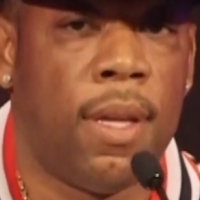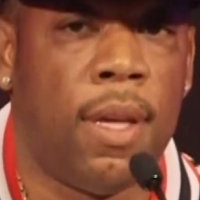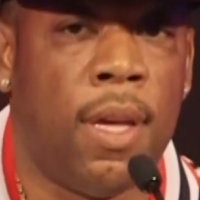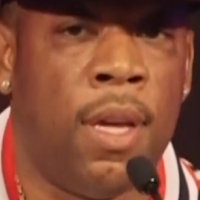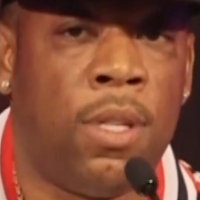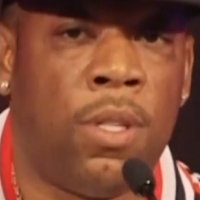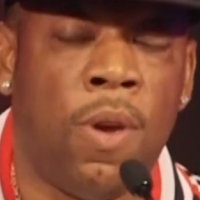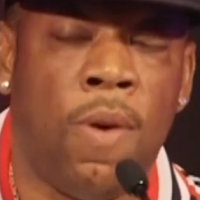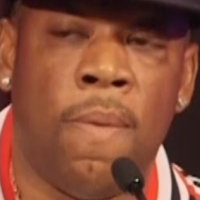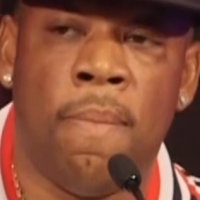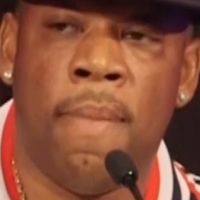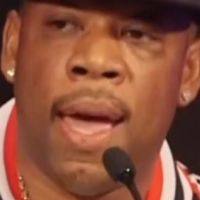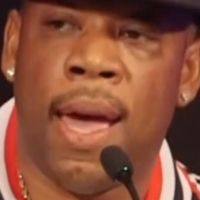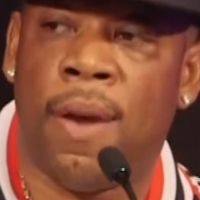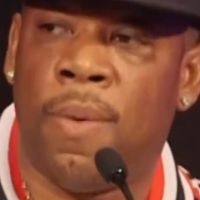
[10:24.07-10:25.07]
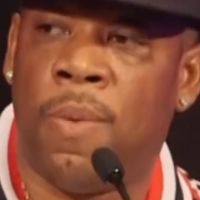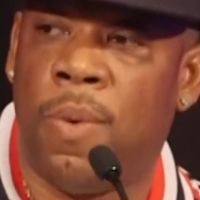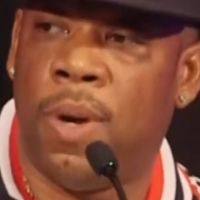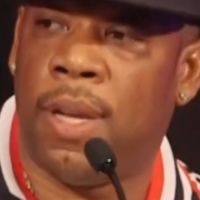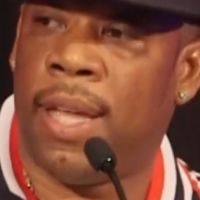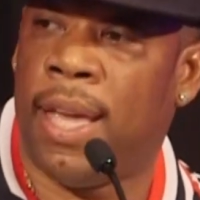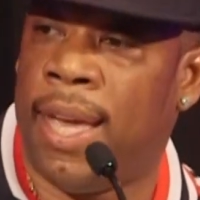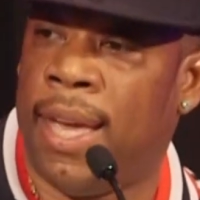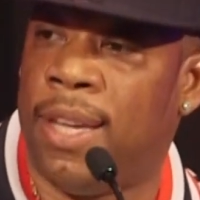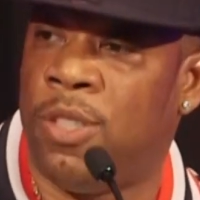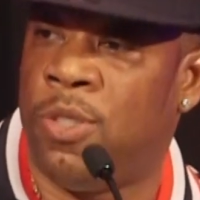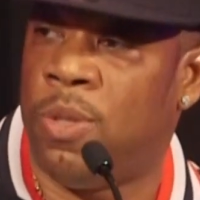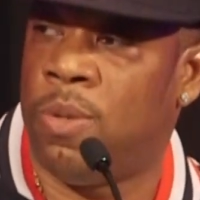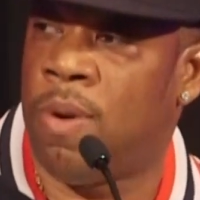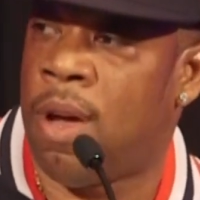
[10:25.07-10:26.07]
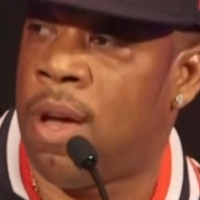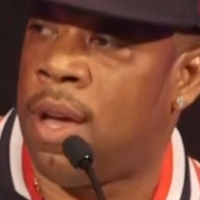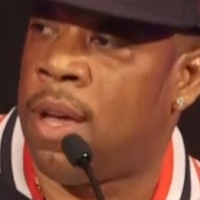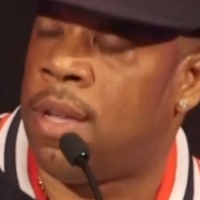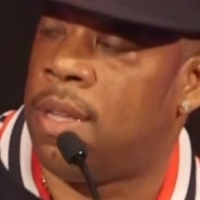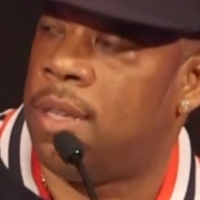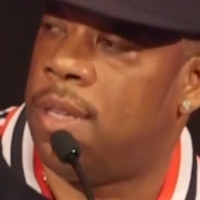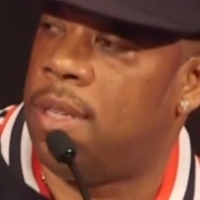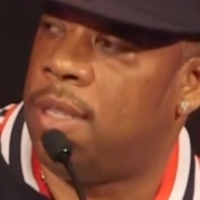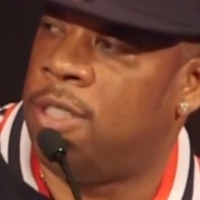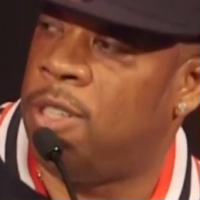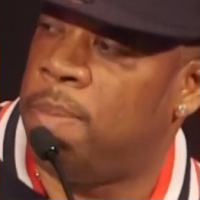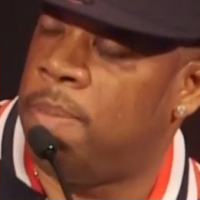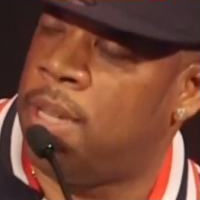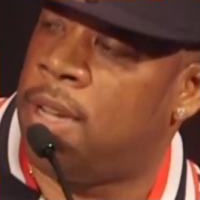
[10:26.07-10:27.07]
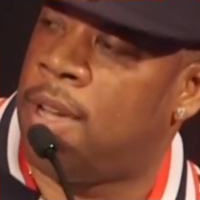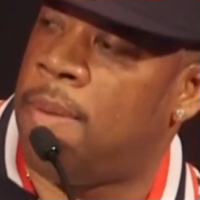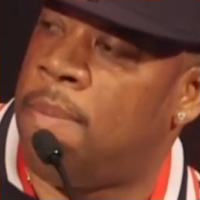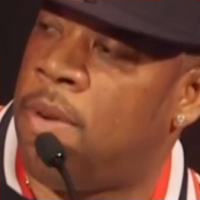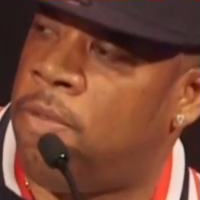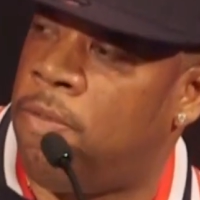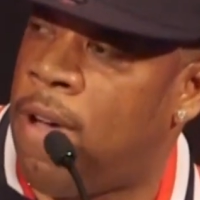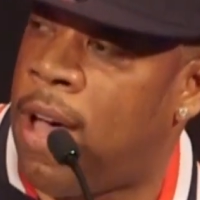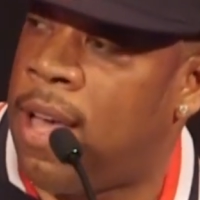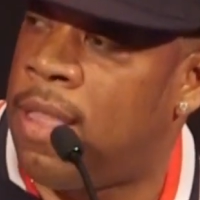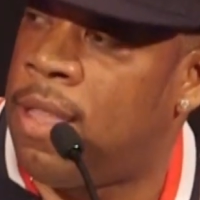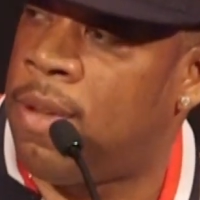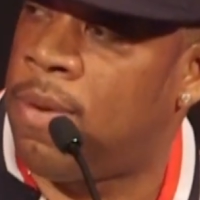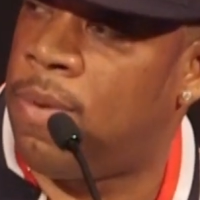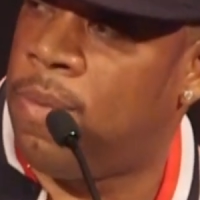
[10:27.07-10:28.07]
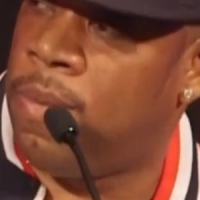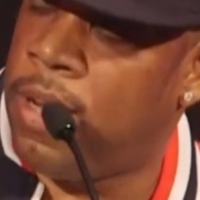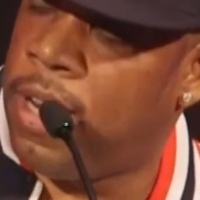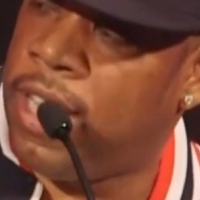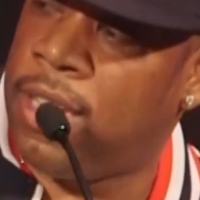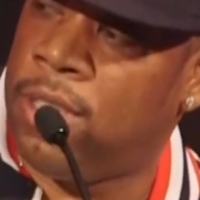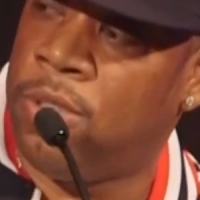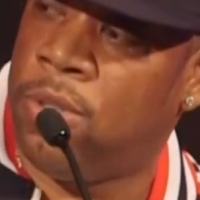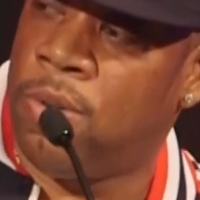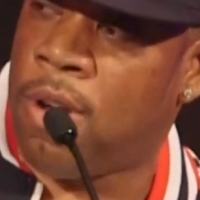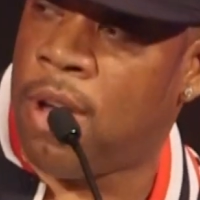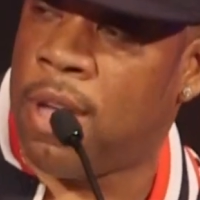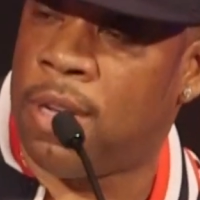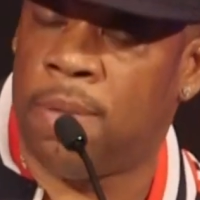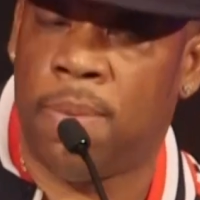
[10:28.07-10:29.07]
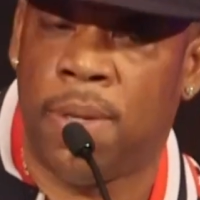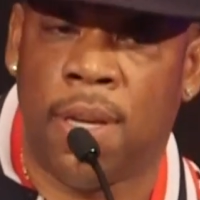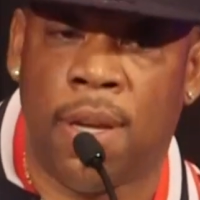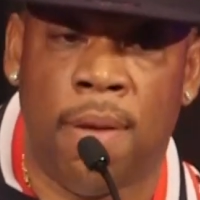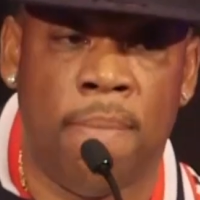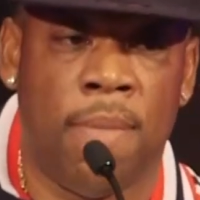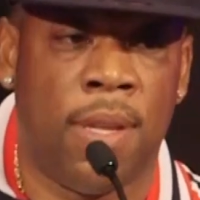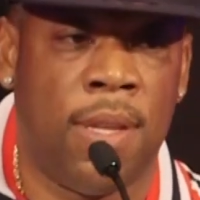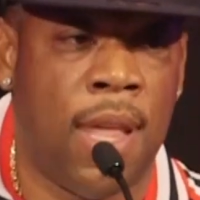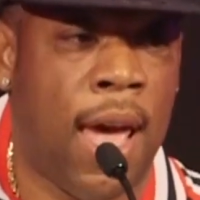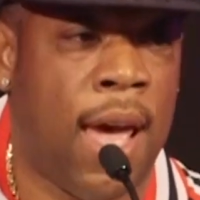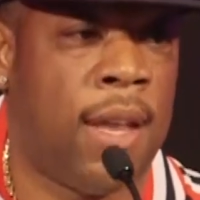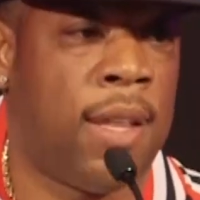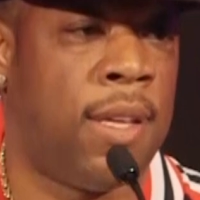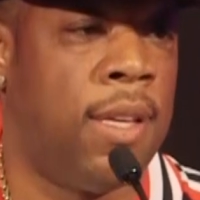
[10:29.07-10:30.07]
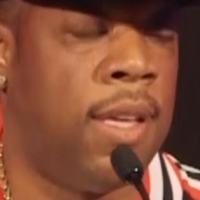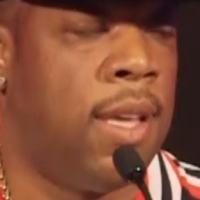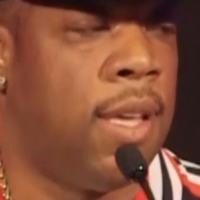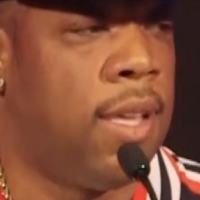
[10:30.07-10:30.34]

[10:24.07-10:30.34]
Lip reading: It don't matter what age you are to become a father, what age you are to become a daddy.